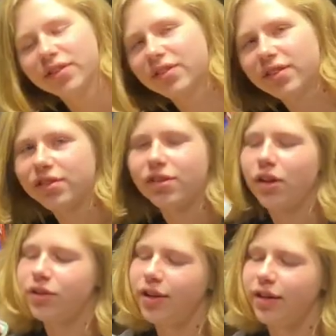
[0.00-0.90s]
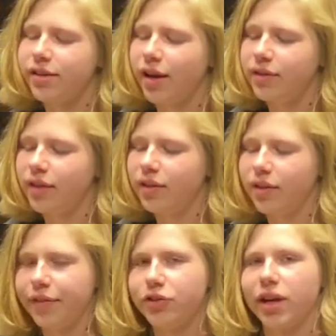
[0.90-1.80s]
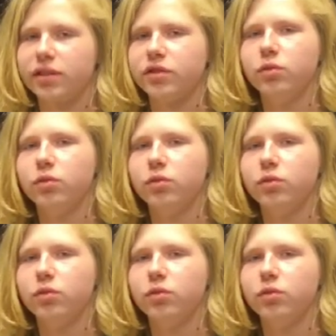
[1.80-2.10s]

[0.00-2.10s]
is $6.99 on the Traxxas